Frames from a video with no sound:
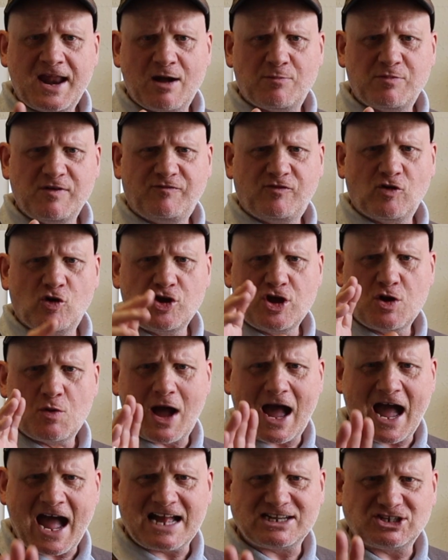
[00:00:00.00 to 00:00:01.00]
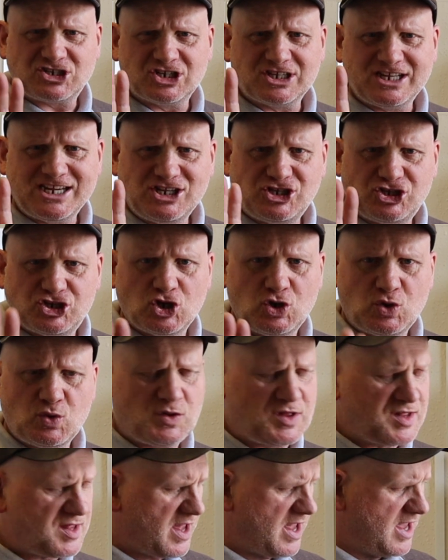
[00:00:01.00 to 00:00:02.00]
Now, before you actually
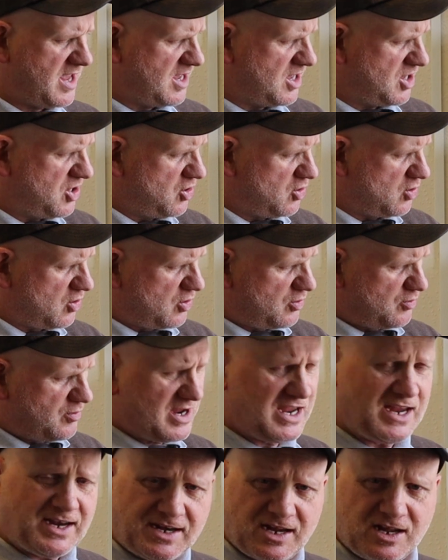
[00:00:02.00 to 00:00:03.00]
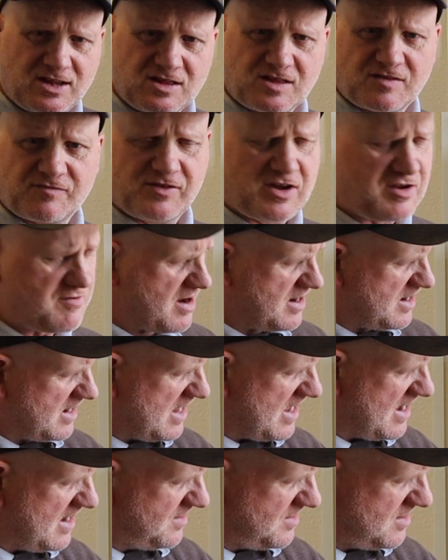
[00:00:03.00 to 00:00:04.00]
do take your readings for your
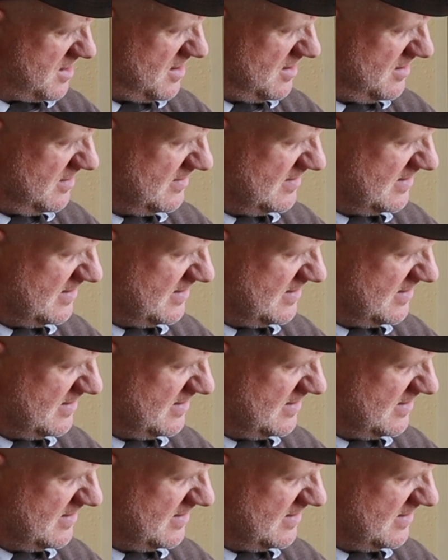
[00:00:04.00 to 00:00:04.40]
analyzer,